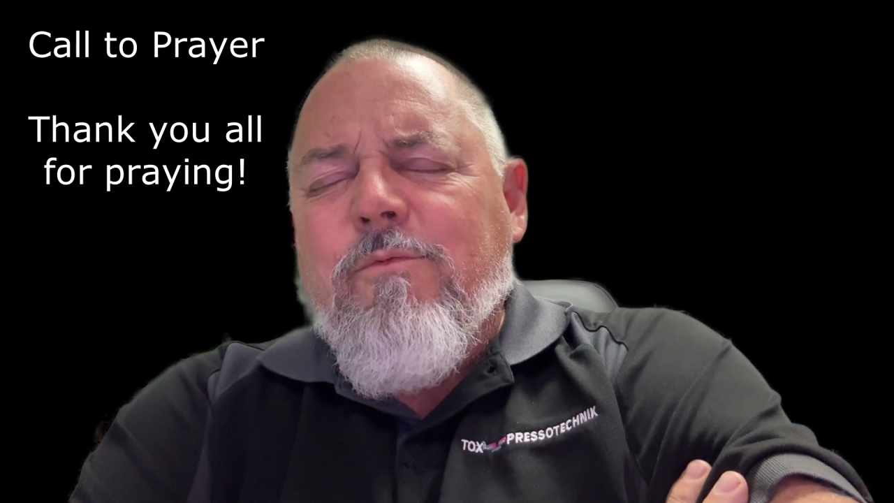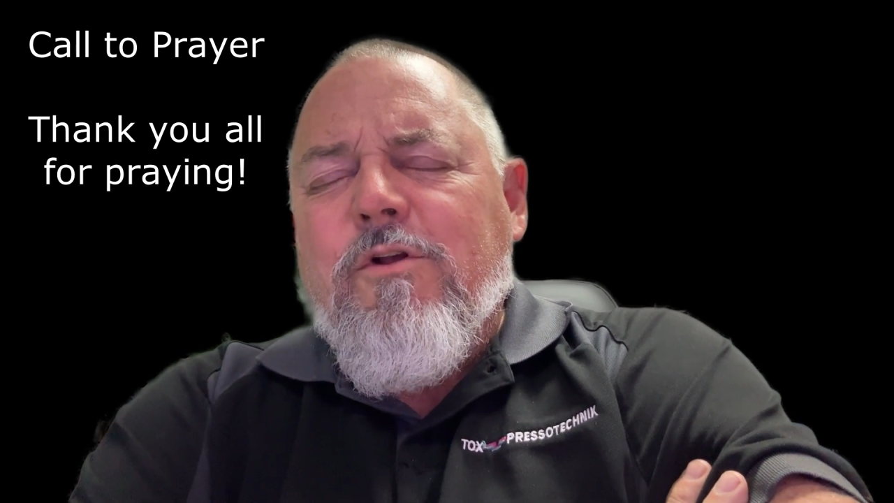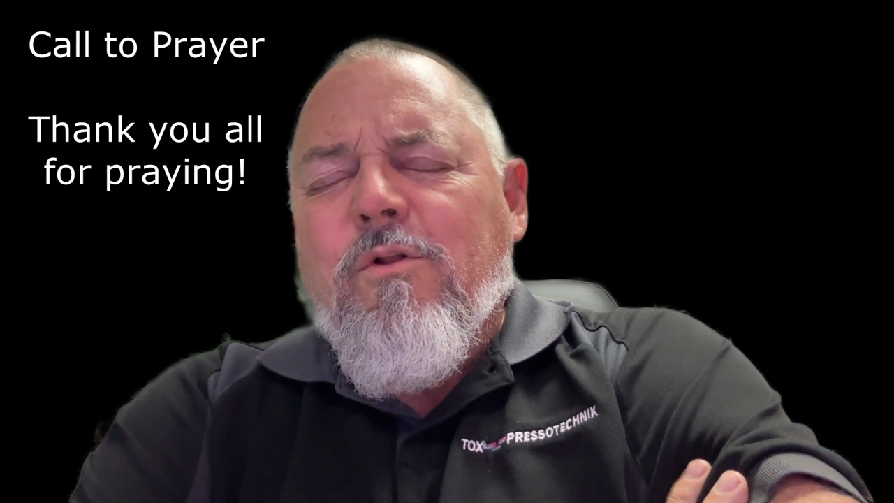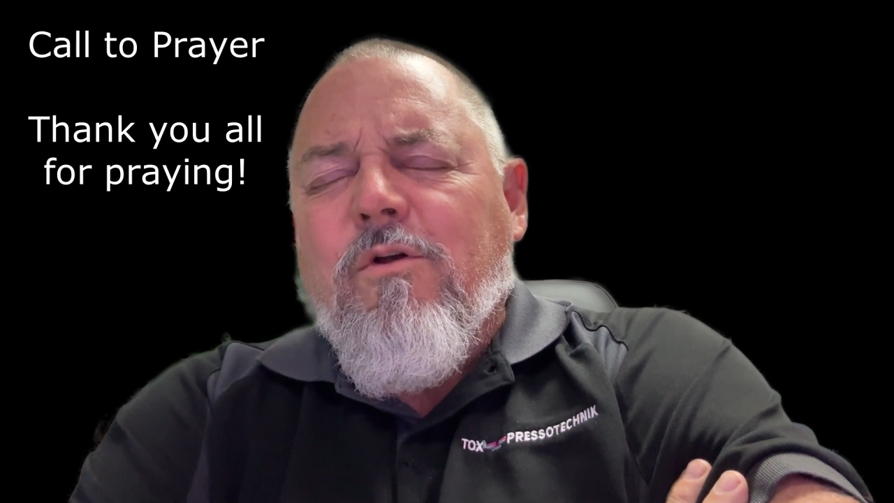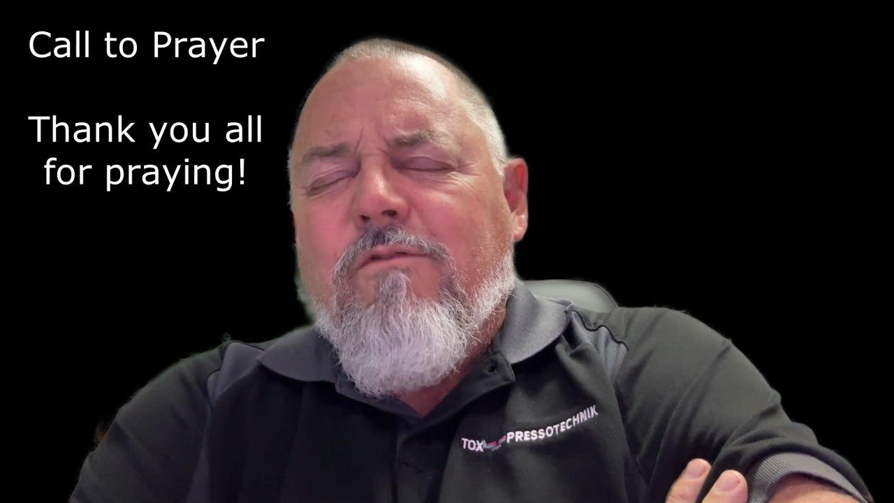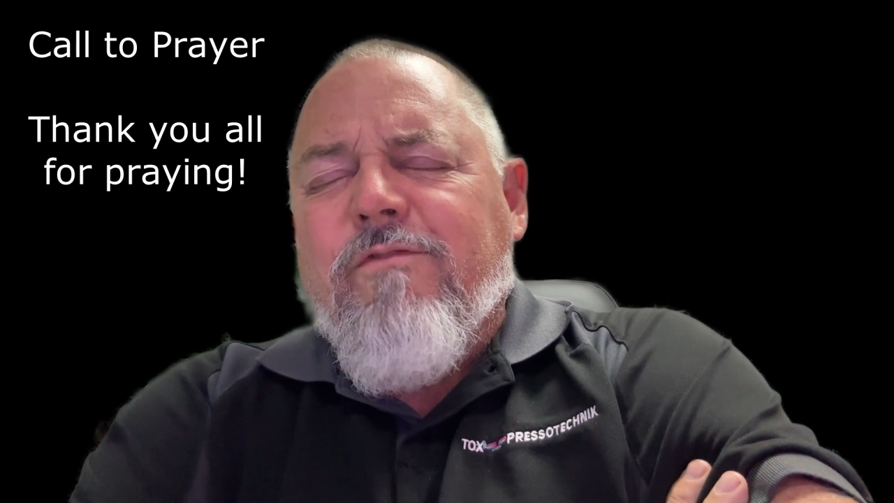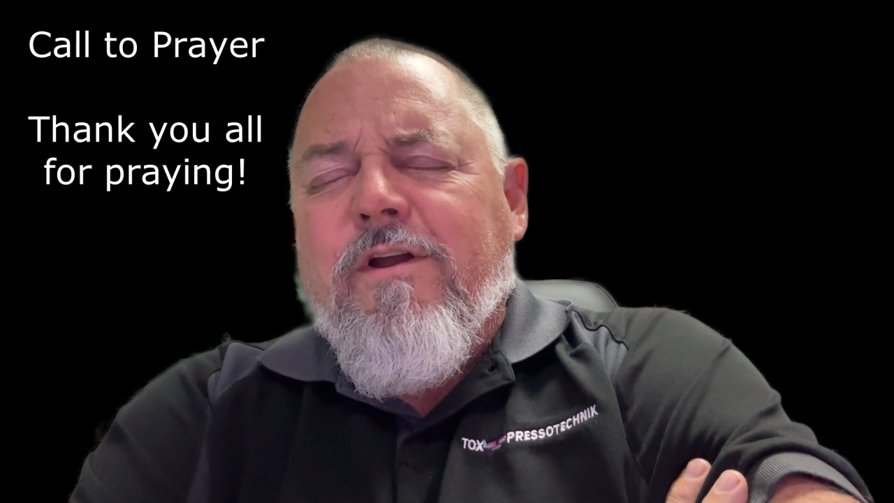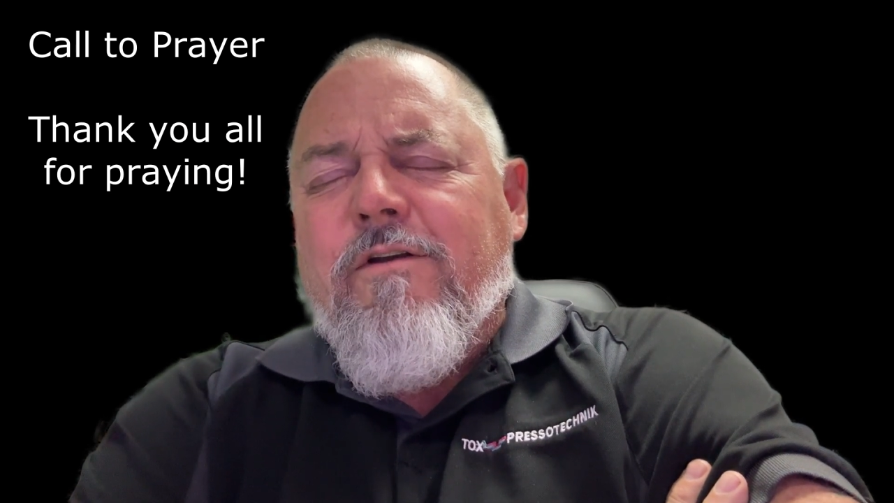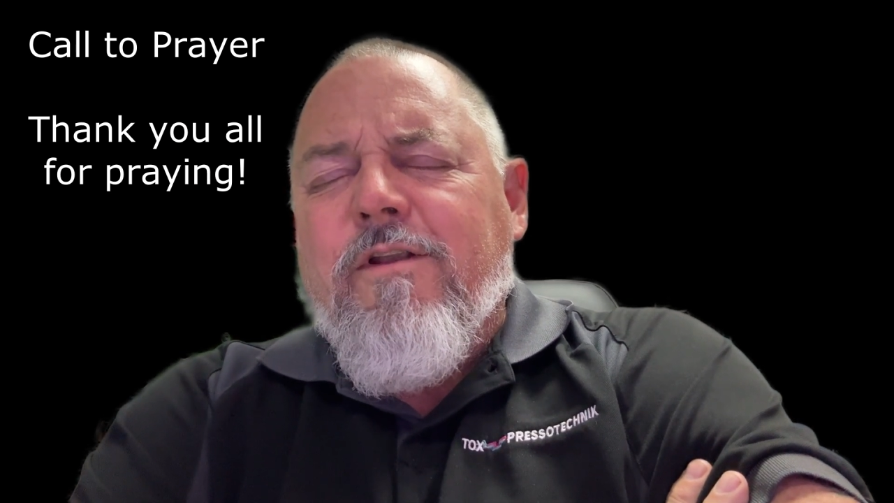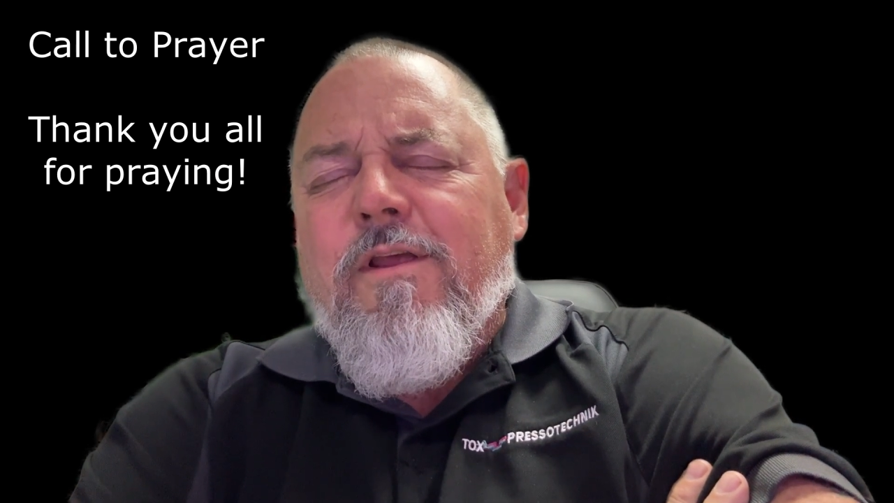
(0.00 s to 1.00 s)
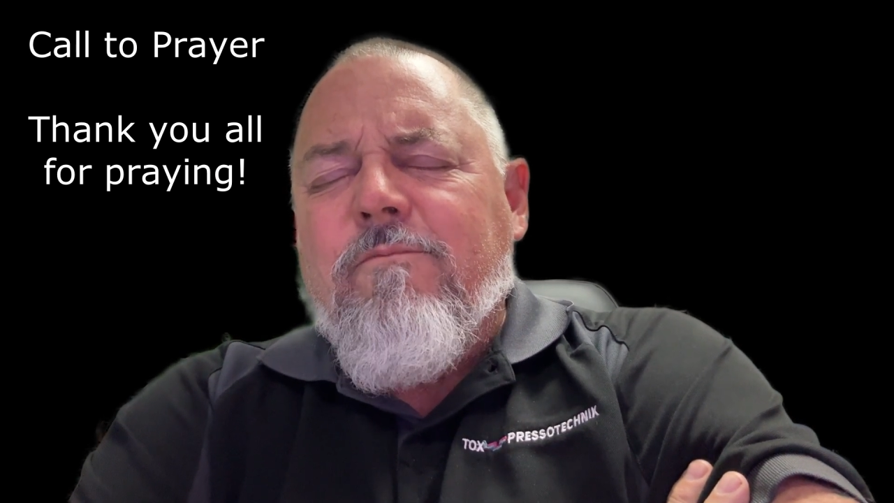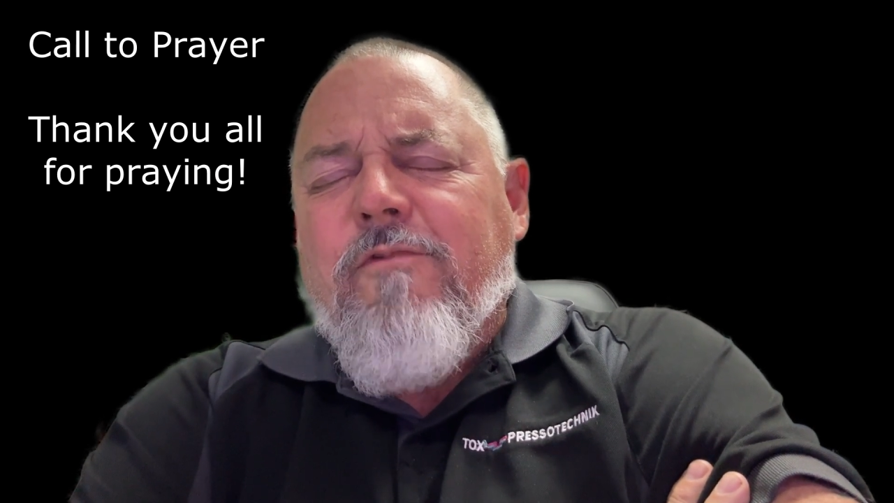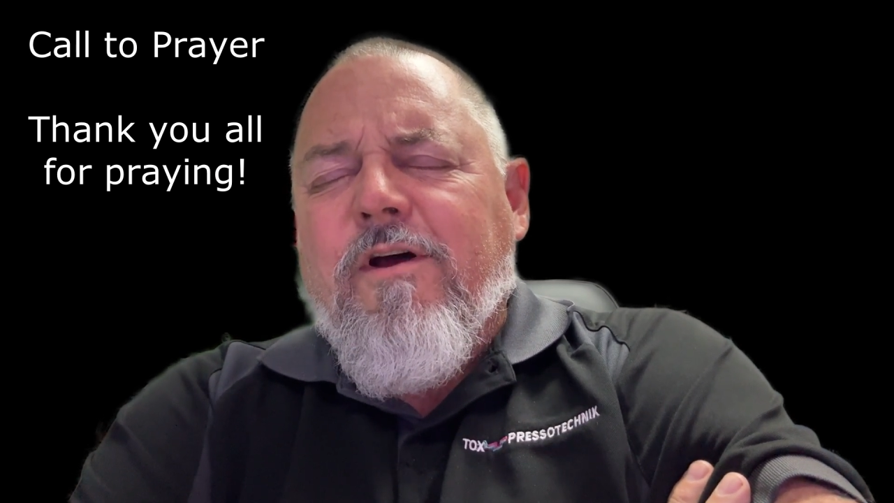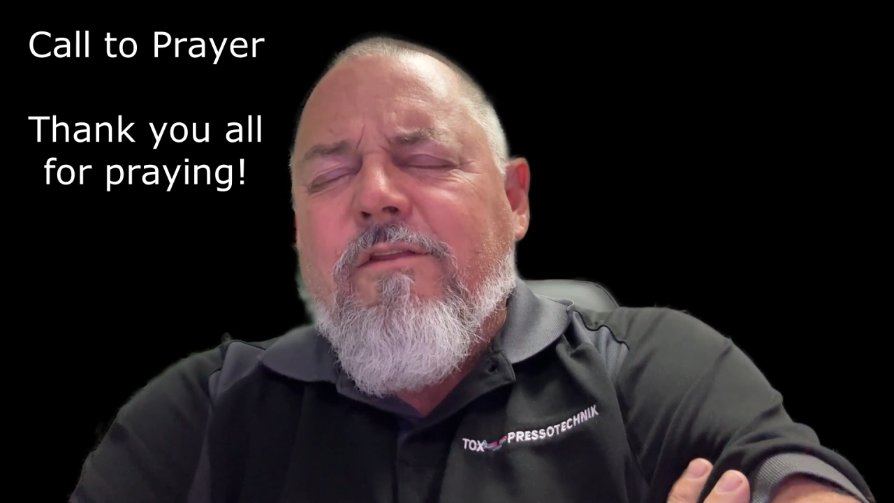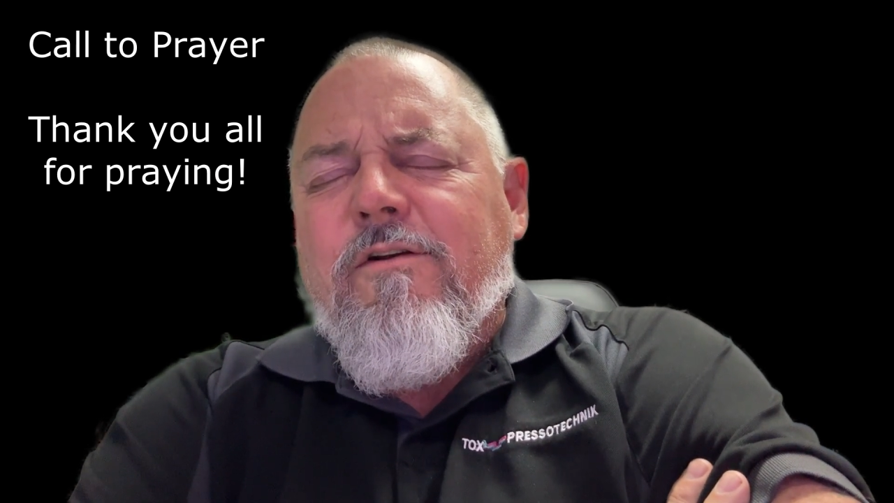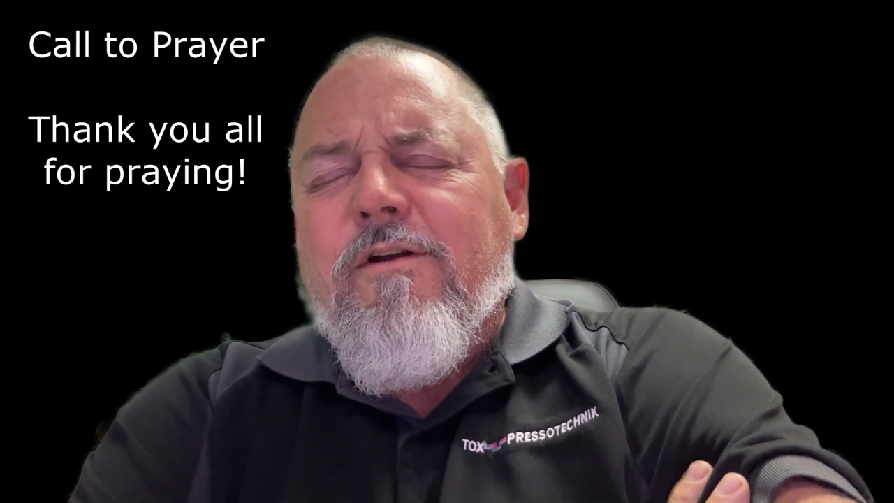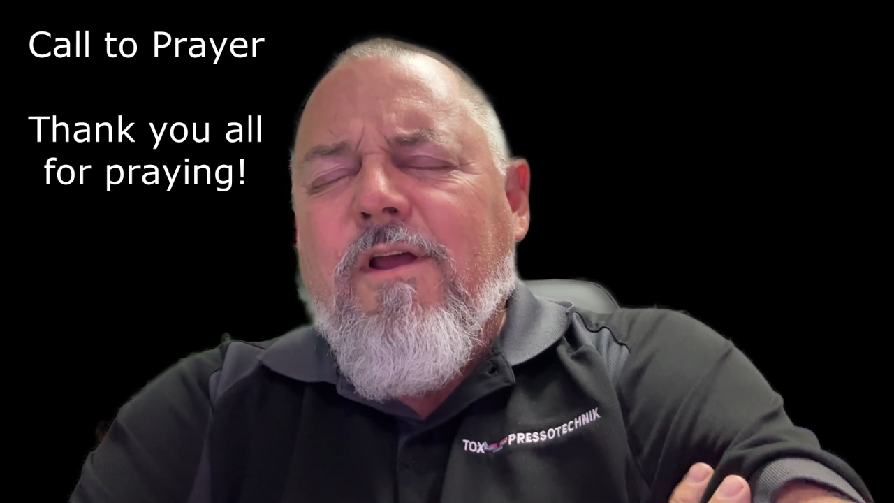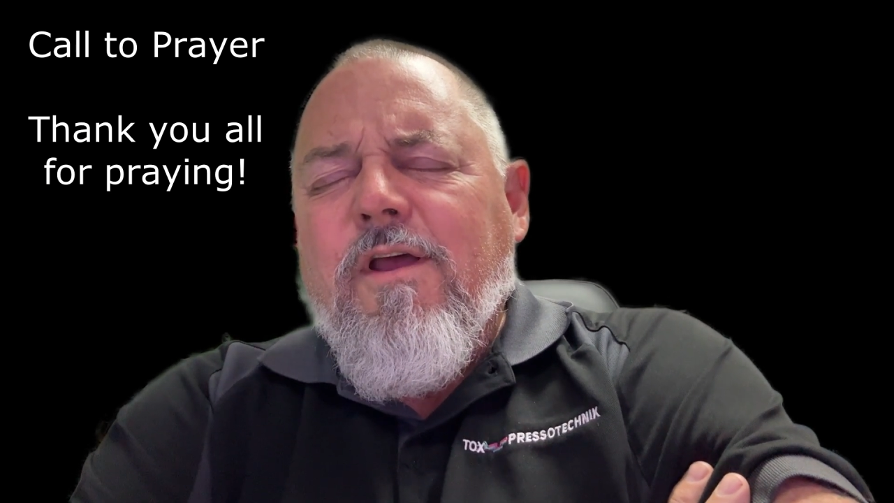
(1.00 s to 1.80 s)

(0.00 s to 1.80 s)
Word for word: we glorify your name, Father.